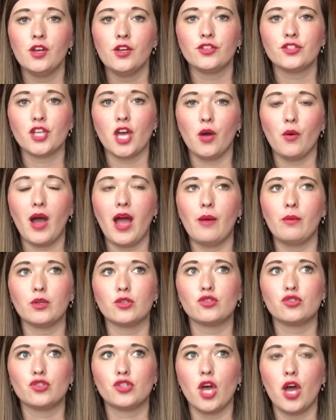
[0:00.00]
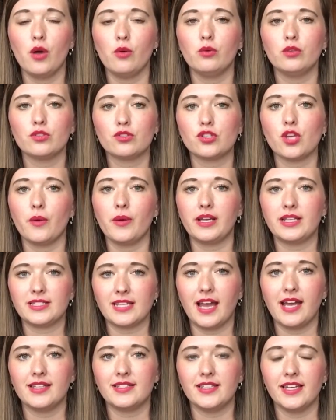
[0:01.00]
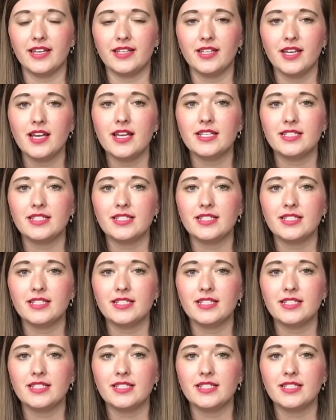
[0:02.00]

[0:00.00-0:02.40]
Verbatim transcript: So I was so, so excited